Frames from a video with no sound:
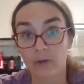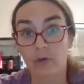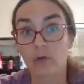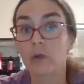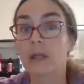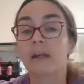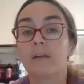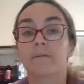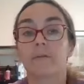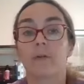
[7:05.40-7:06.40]
that you
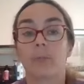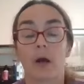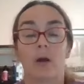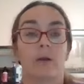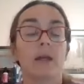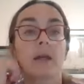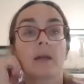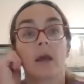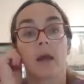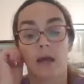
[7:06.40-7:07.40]
need for the
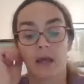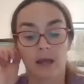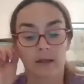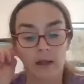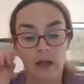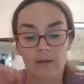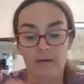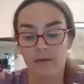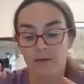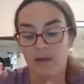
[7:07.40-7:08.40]
party, and
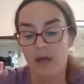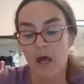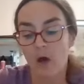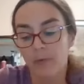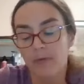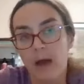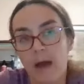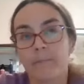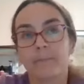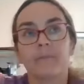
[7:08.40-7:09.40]
help
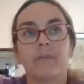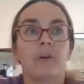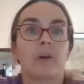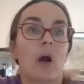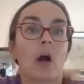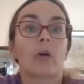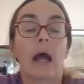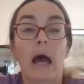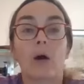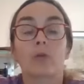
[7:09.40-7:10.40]
them figure out
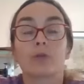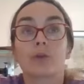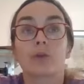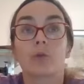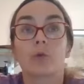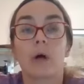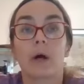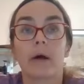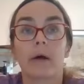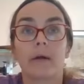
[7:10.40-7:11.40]
how to
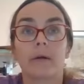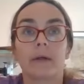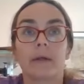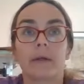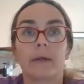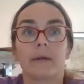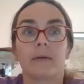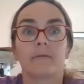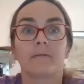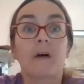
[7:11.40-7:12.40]

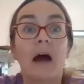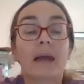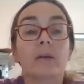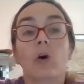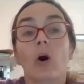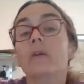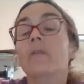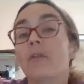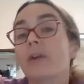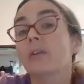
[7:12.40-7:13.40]
find all of
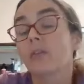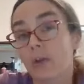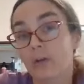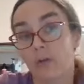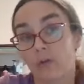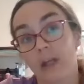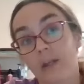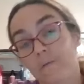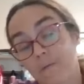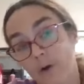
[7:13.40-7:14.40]
the things that you
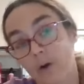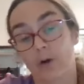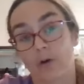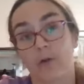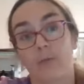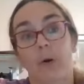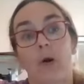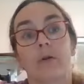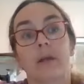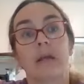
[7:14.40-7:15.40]
need for the
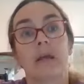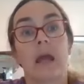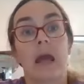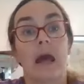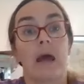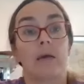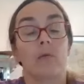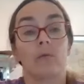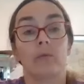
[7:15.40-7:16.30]
party and